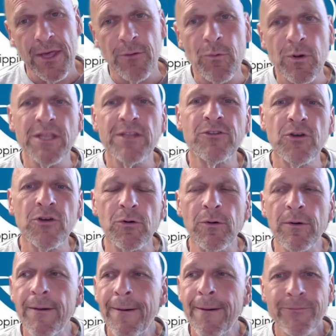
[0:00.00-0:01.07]
And when you
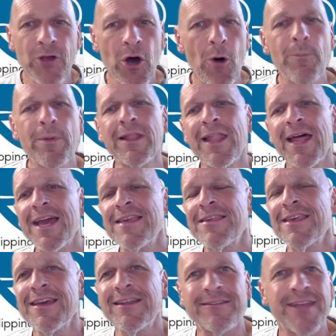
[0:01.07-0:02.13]
do, don't be
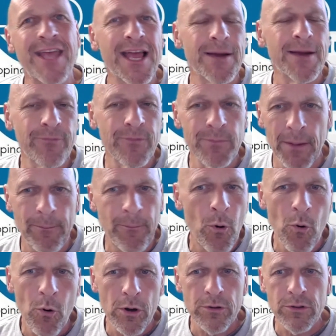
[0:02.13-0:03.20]
lazy and take them from the
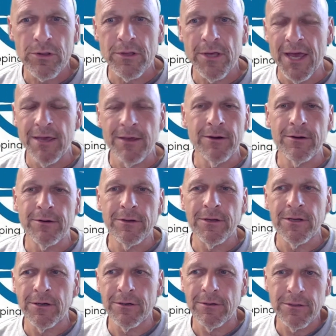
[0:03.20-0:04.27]
porch at your
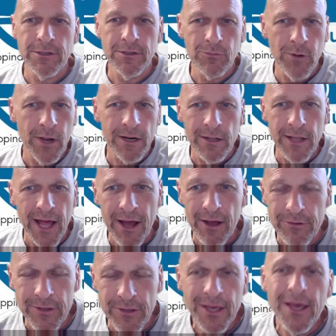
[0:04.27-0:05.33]
rental
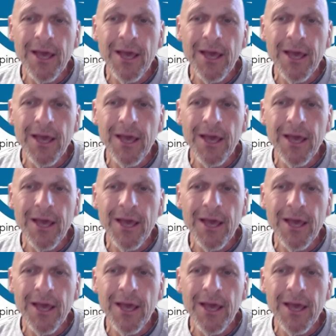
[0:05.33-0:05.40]
house.